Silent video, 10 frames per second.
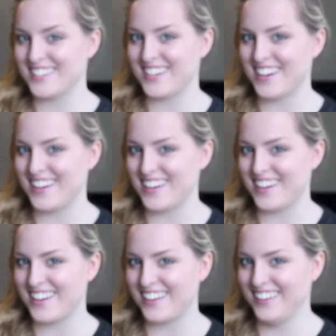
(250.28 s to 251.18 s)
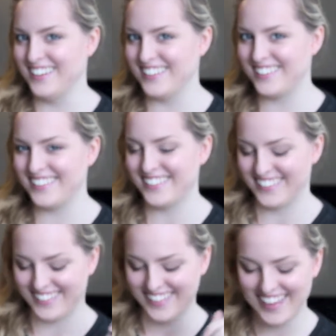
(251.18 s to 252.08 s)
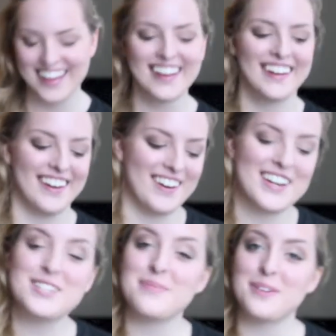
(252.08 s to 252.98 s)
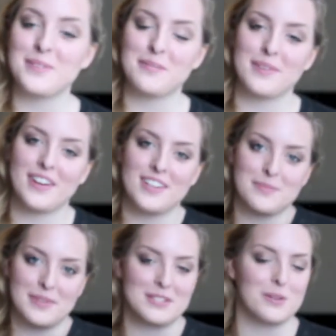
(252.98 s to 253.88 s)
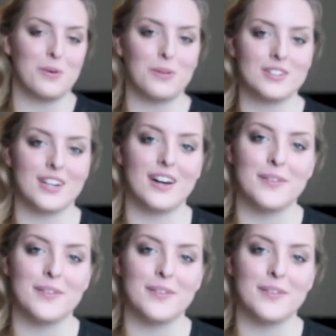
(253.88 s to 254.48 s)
Ta-da! Now, I just put on one of my husband's old